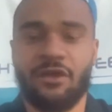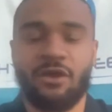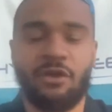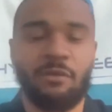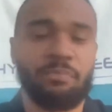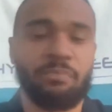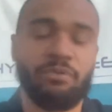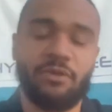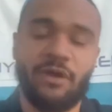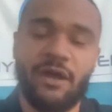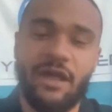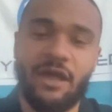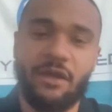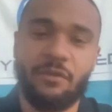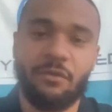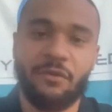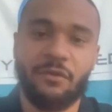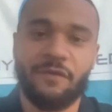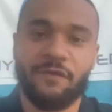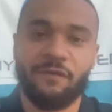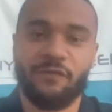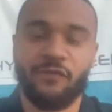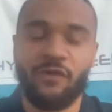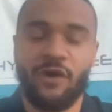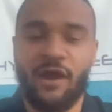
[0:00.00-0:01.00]
you know, playing
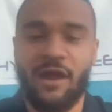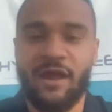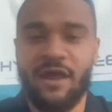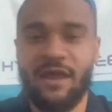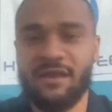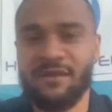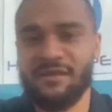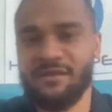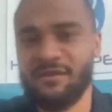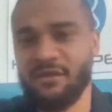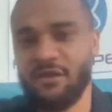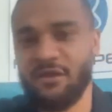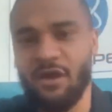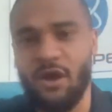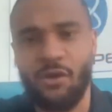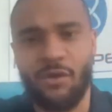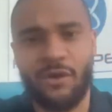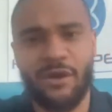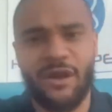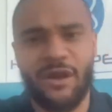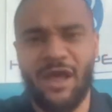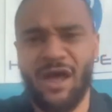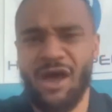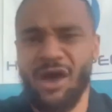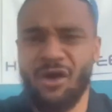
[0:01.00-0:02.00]
with friends,
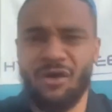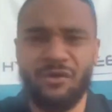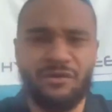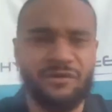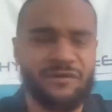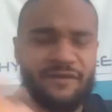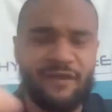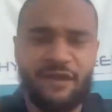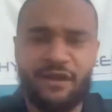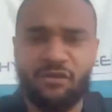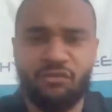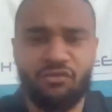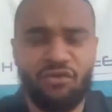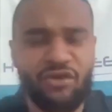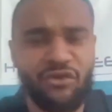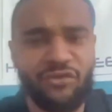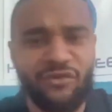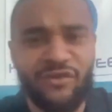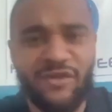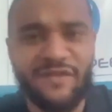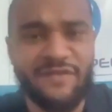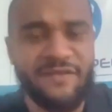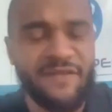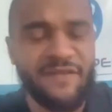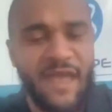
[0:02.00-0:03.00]
going out, didn't
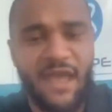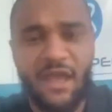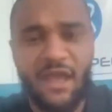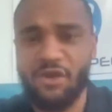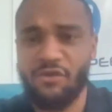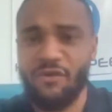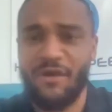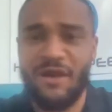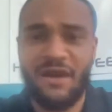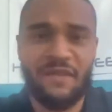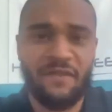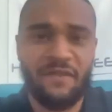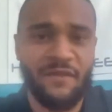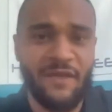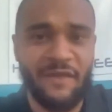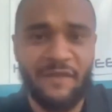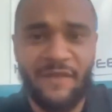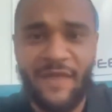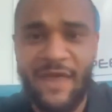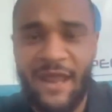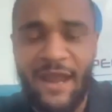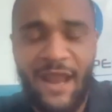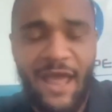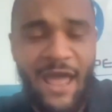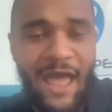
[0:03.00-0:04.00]
really date or anything like
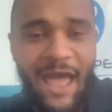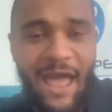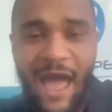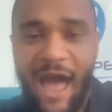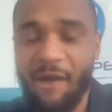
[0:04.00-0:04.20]
that.